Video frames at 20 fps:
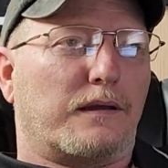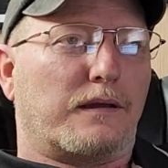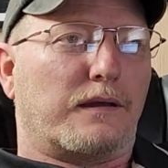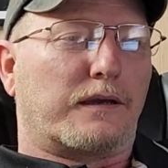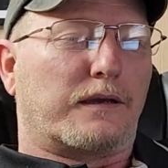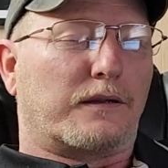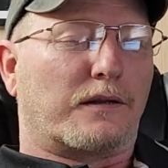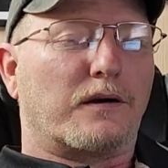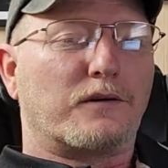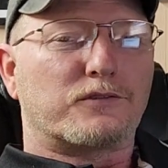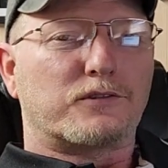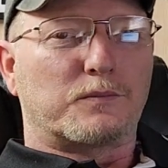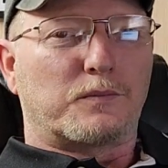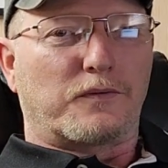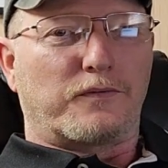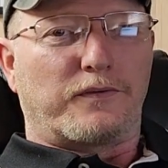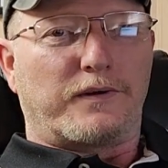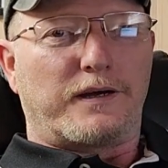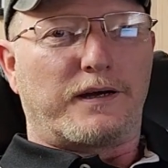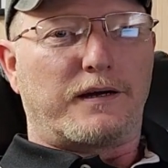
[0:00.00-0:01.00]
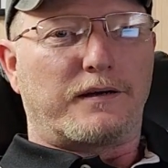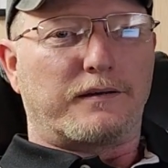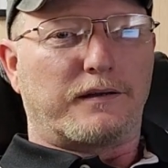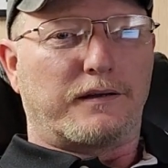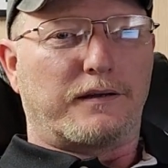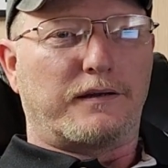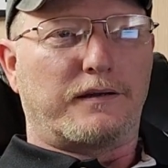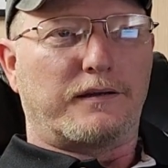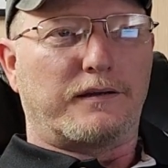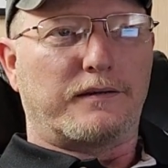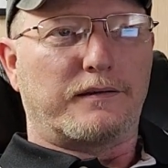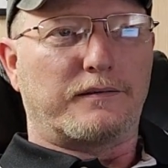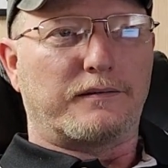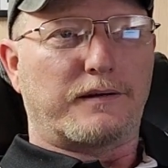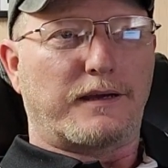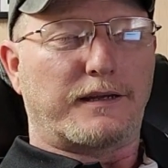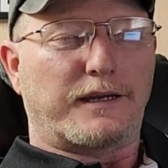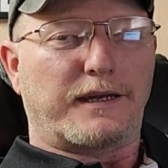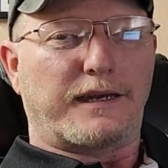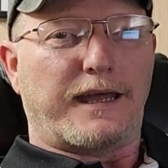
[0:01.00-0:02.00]
It can also provide
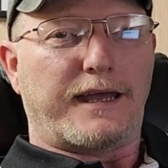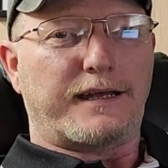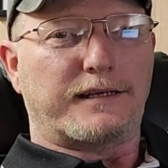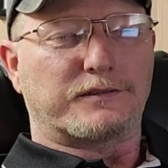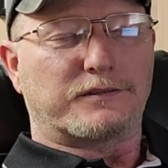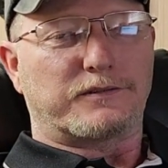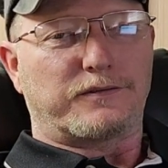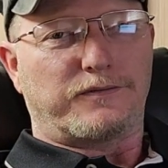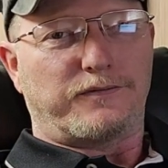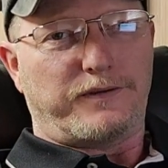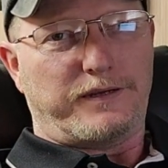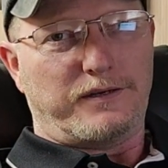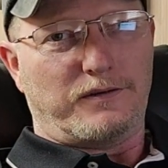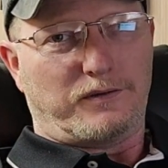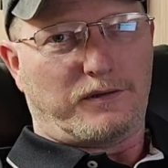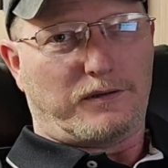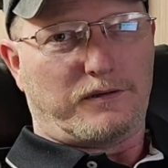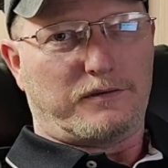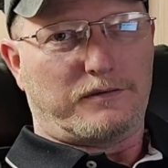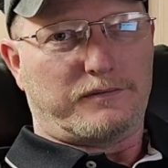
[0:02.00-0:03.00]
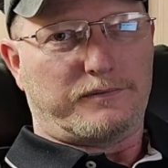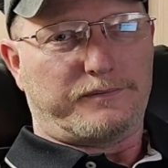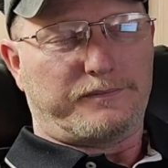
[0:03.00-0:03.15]
an enhanced feel.